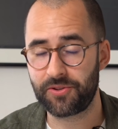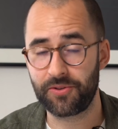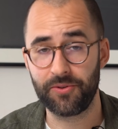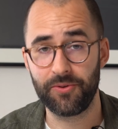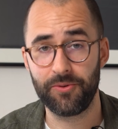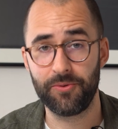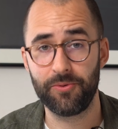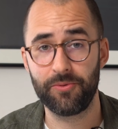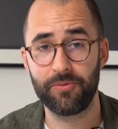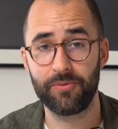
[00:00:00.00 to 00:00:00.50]

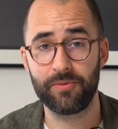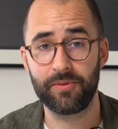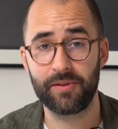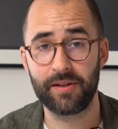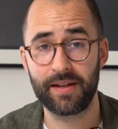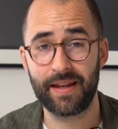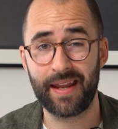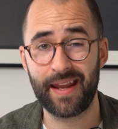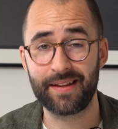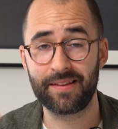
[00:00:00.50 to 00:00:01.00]
to
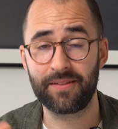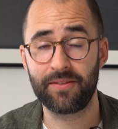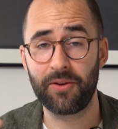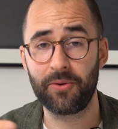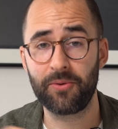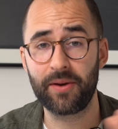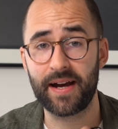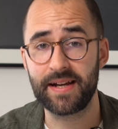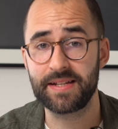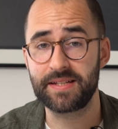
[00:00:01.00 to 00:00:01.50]
get you
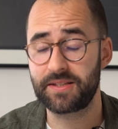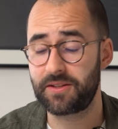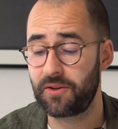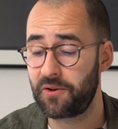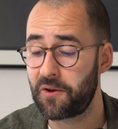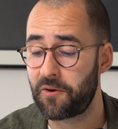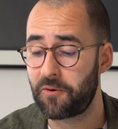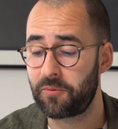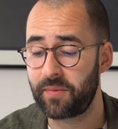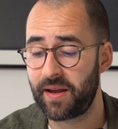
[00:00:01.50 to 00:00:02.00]
guys to
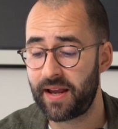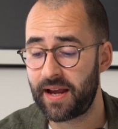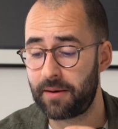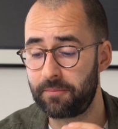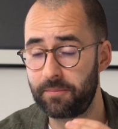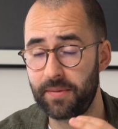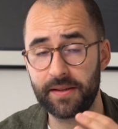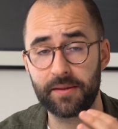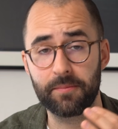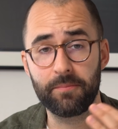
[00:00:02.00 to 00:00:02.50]
know me a
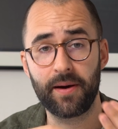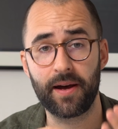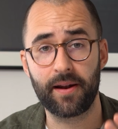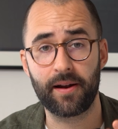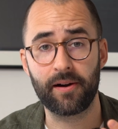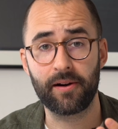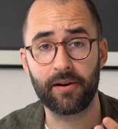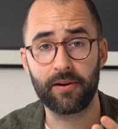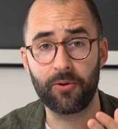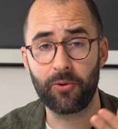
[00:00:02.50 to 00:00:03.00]
bit
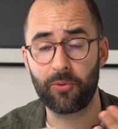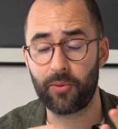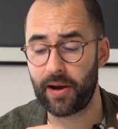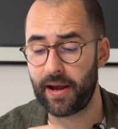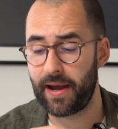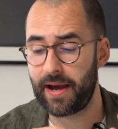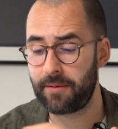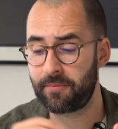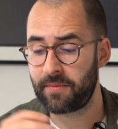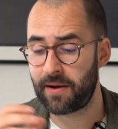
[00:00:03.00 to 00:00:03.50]
better, who I
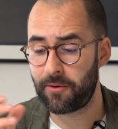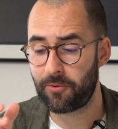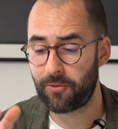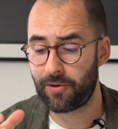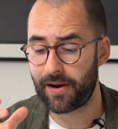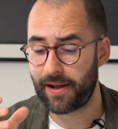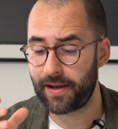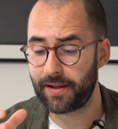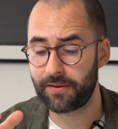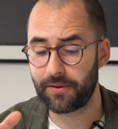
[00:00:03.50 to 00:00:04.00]
am and
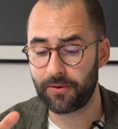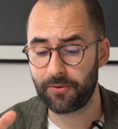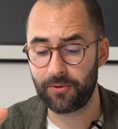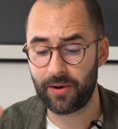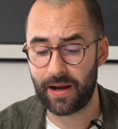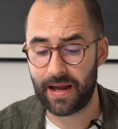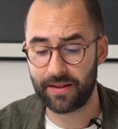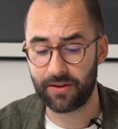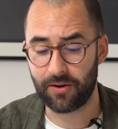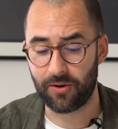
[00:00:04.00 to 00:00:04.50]
what I do,
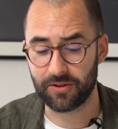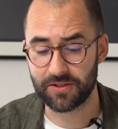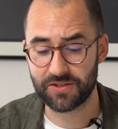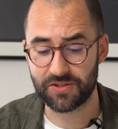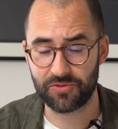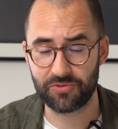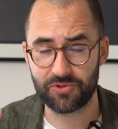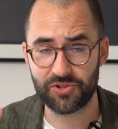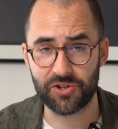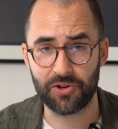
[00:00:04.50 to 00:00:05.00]
and
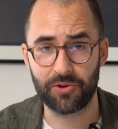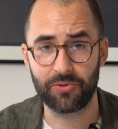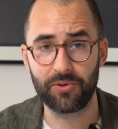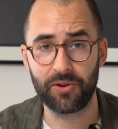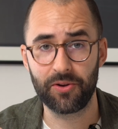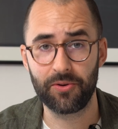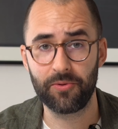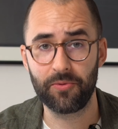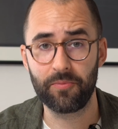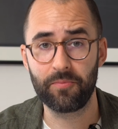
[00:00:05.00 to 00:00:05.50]
also show
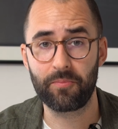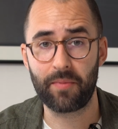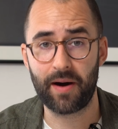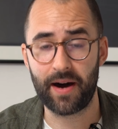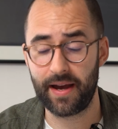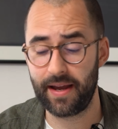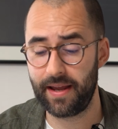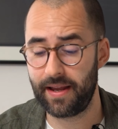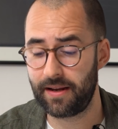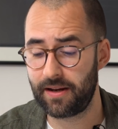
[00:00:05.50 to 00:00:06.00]
you
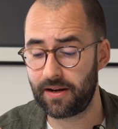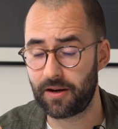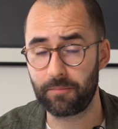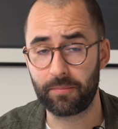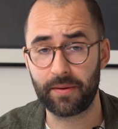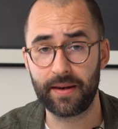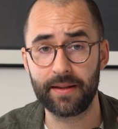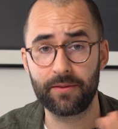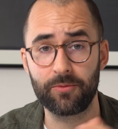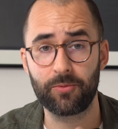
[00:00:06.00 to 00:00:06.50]
my
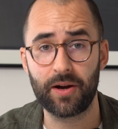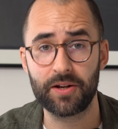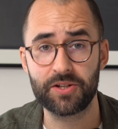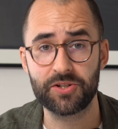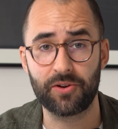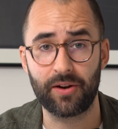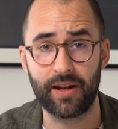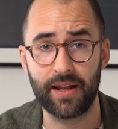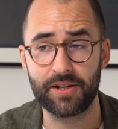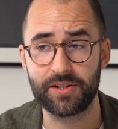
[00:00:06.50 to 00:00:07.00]
complete watch
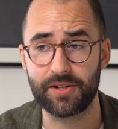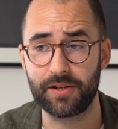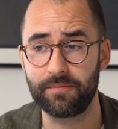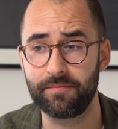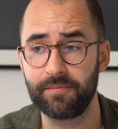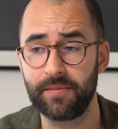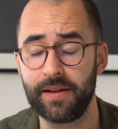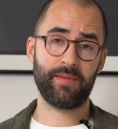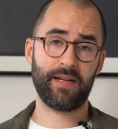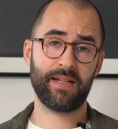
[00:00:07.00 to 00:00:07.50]
collection.
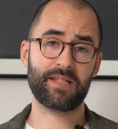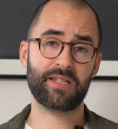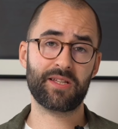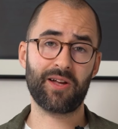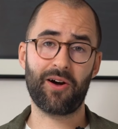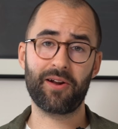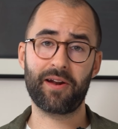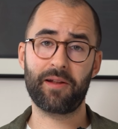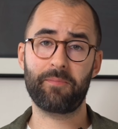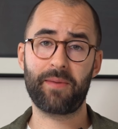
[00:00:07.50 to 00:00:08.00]
It
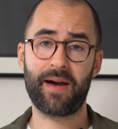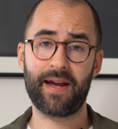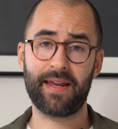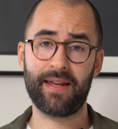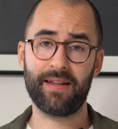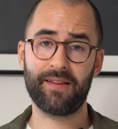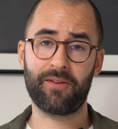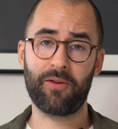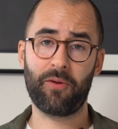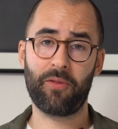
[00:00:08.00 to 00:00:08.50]
started back
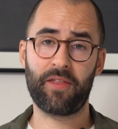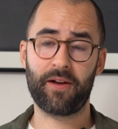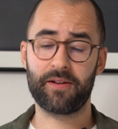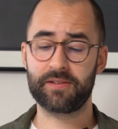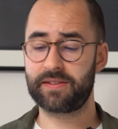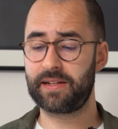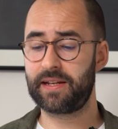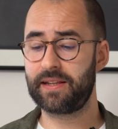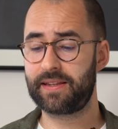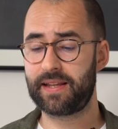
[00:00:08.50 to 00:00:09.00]
in
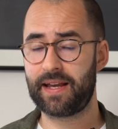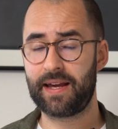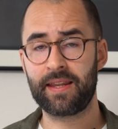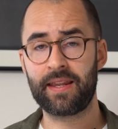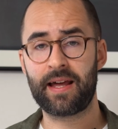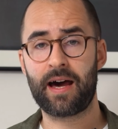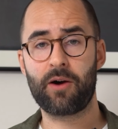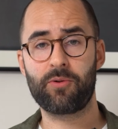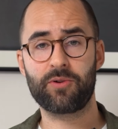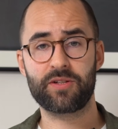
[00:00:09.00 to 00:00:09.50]
2010.
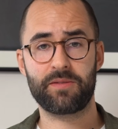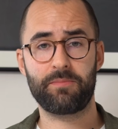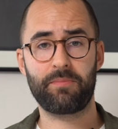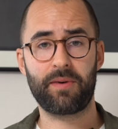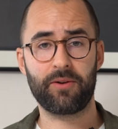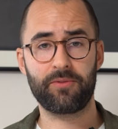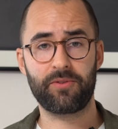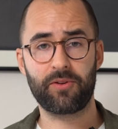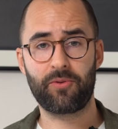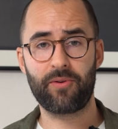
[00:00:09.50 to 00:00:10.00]
I was
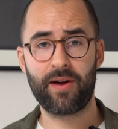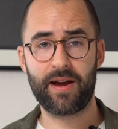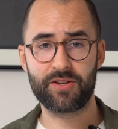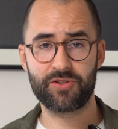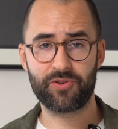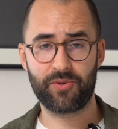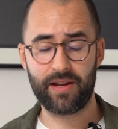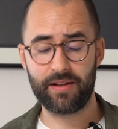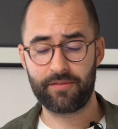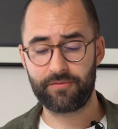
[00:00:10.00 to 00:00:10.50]
about to
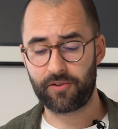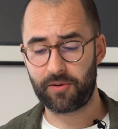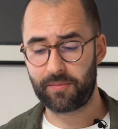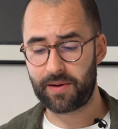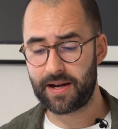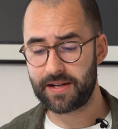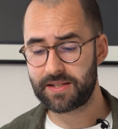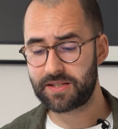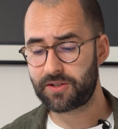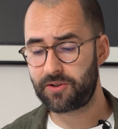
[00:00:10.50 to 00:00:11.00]
graduate from
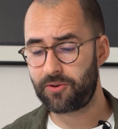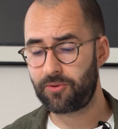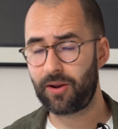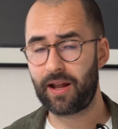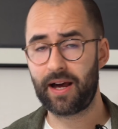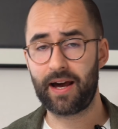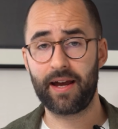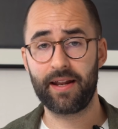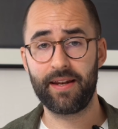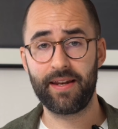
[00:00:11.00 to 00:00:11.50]
high school.
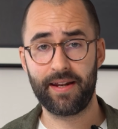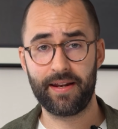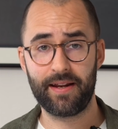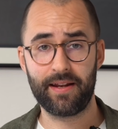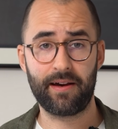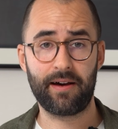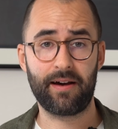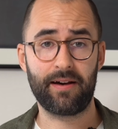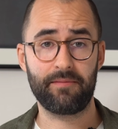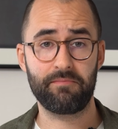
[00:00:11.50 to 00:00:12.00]
I needed
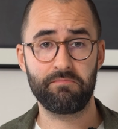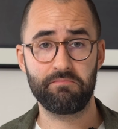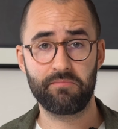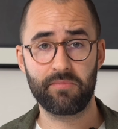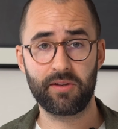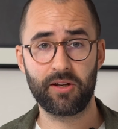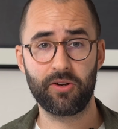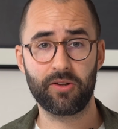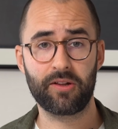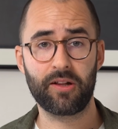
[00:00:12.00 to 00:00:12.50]
a
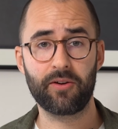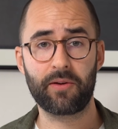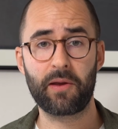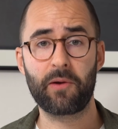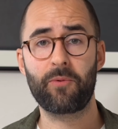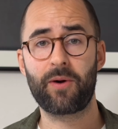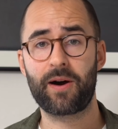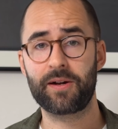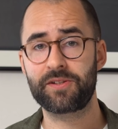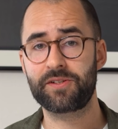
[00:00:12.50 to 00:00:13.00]
good looking
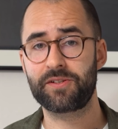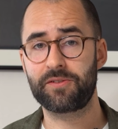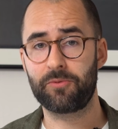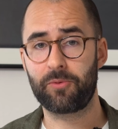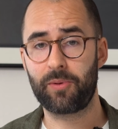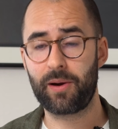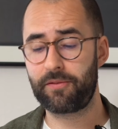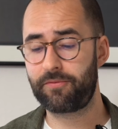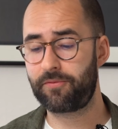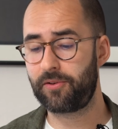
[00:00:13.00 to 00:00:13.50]
watch to
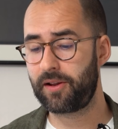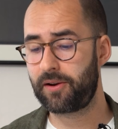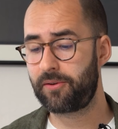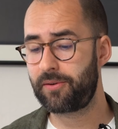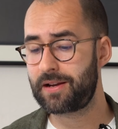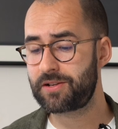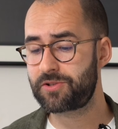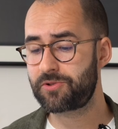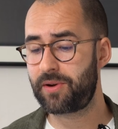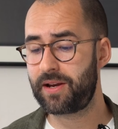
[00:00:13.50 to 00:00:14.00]
wear for the
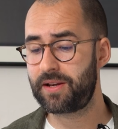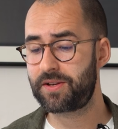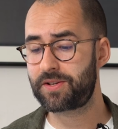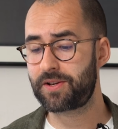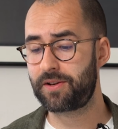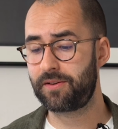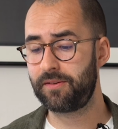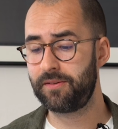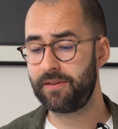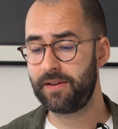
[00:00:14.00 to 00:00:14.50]

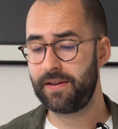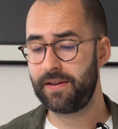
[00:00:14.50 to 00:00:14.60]
graduation.